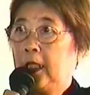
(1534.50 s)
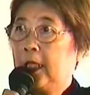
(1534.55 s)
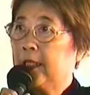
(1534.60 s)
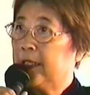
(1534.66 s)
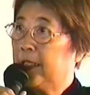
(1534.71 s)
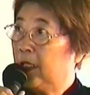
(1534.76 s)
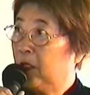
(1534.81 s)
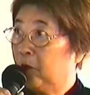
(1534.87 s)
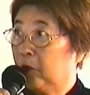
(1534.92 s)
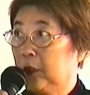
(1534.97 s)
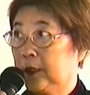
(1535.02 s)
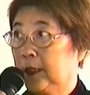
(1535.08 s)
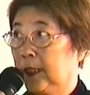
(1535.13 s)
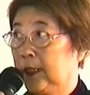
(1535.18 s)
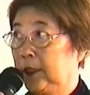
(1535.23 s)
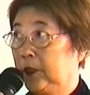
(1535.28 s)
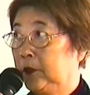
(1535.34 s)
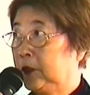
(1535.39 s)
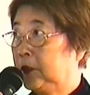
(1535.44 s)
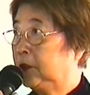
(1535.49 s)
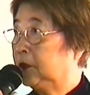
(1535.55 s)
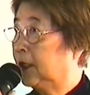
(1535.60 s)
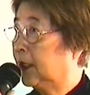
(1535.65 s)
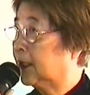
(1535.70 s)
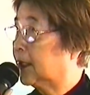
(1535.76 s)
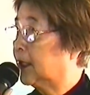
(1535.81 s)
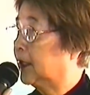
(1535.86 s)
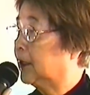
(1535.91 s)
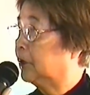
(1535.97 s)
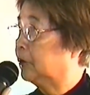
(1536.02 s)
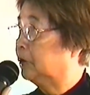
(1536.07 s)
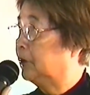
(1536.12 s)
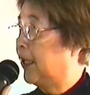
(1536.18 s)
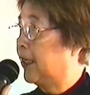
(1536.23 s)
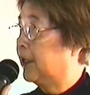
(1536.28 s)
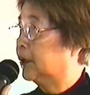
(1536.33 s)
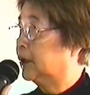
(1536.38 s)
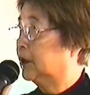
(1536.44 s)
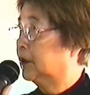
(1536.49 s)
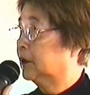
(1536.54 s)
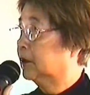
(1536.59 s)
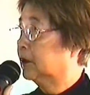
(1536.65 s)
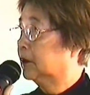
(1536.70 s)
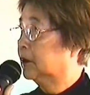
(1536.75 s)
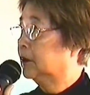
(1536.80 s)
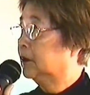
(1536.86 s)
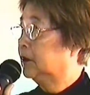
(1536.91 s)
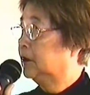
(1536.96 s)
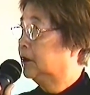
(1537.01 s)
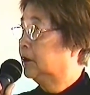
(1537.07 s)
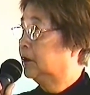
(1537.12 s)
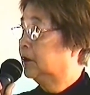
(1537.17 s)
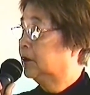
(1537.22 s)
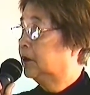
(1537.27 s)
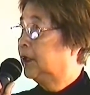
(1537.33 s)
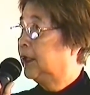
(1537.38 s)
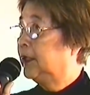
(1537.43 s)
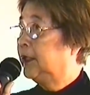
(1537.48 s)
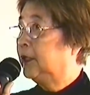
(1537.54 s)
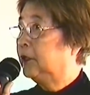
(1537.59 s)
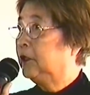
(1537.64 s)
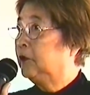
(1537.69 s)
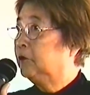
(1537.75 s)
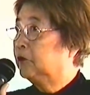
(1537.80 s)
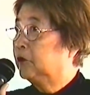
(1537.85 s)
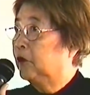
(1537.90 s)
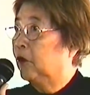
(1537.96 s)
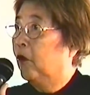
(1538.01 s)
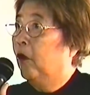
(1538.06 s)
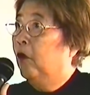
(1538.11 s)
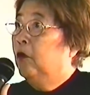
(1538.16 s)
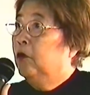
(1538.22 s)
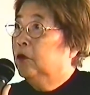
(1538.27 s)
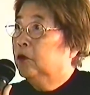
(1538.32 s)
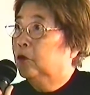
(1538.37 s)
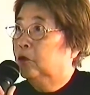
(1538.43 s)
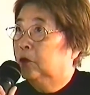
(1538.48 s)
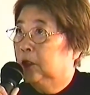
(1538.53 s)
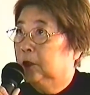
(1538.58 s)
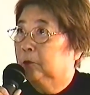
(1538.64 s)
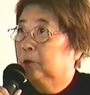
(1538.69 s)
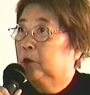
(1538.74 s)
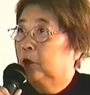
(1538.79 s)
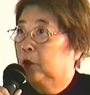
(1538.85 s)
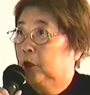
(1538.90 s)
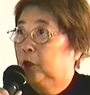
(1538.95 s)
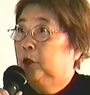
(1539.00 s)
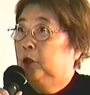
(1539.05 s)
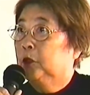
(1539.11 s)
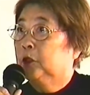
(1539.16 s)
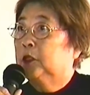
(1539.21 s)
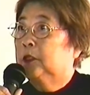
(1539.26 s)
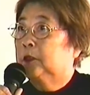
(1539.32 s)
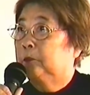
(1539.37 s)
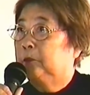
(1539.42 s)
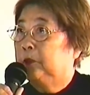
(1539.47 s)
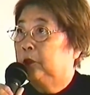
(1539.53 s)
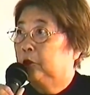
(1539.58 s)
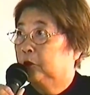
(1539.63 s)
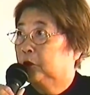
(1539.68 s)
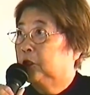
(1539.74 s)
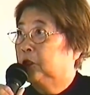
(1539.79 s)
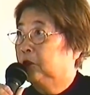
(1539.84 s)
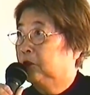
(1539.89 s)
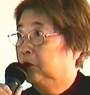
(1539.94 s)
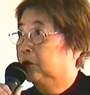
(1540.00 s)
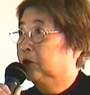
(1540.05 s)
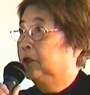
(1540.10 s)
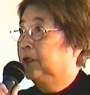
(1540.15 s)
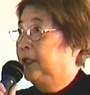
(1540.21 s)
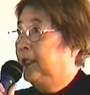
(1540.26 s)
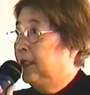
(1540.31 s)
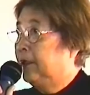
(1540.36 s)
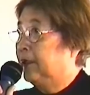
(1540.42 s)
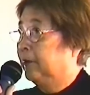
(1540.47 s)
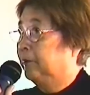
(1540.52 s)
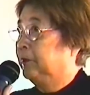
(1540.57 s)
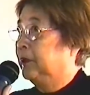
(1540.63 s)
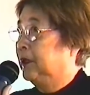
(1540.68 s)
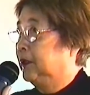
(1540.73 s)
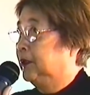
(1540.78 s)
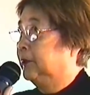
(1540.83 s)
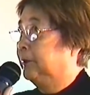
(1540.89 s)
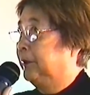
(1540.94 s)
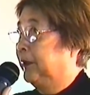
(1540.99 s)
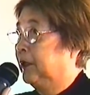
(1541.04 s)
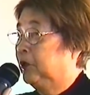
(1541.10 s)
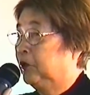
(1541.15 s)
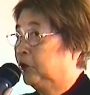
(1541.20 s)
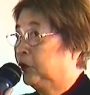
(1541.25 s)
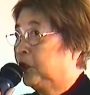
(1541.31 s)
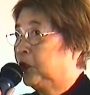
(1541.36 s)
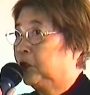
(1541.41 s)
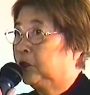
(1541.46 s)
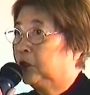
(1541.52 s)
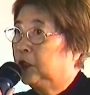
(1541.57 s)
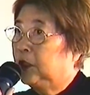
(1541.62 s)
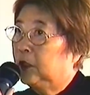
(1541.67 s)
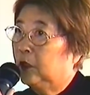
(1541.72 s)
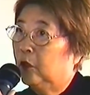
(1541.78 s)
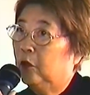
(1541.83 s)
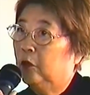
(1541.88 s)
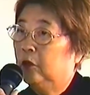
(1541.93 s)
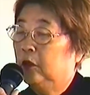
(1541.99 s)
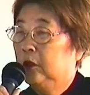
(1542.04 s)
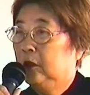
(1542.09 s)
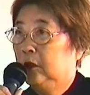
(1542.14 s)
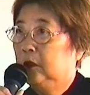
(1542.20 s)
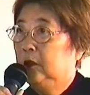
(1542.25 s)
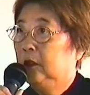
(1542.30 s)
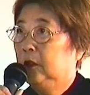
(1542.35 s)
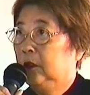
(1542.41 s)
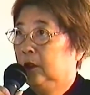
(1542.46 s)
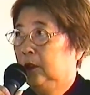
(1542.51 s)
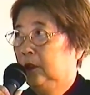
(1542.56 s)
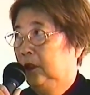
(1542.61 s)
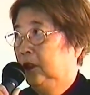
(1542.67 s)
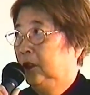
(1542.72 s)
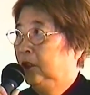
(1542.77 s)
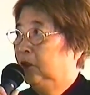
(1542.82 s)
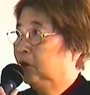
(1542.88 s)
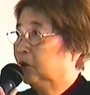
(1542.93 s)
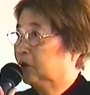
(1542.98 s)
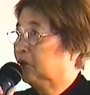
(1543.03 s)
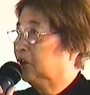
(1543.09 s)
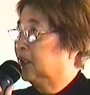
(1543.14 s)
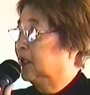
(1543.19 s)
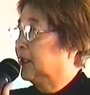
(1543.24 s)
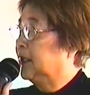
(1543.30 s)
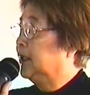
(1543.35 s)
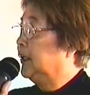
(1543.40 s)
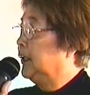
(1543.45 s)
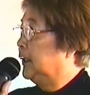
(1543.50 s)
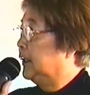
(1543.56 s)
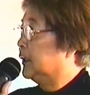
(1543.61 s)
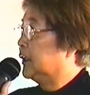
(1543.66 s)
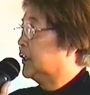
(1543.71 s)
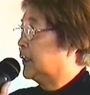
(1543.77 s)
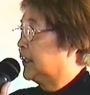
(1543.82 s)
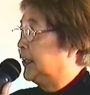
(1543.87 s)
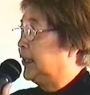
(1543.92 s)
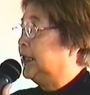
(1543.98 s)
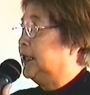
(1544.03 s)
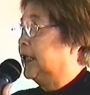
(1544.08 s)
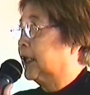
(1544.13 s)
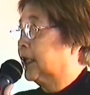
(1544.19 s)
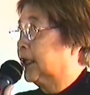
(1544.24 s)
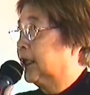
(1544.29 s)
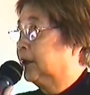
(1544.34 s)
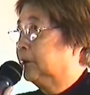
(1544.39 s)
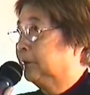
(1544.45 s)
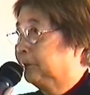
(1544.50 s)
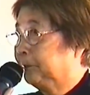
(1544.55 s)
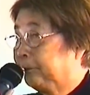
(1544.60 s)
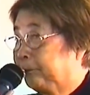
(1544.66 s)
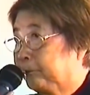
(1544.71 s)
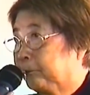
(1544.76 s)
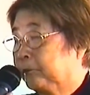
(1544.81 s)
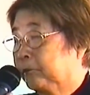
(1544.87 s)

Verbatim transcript: and they were not used to that kind of weather. They didn't even own warm clothes because you don't need them in Japan. Tokyo, you know, you don't really need a ski jacket.